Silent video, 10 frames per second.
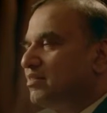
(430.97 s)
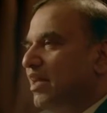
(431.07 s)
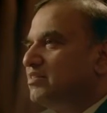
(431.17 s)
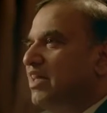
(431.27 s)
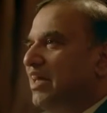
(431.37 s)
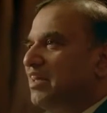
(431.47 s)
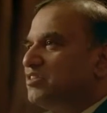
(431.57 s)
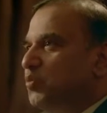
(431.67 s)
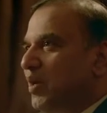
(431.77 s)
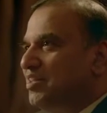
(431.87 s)
it's like staying in
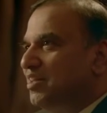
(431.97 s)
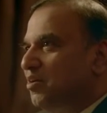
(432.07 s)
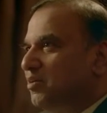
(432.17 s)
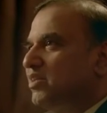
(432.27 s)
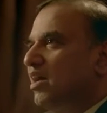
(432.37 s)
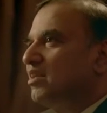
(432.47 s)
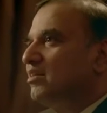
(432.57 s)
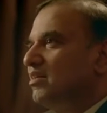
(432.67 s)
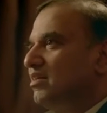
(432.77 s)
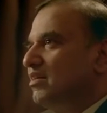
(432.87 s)
a suite in a hotel.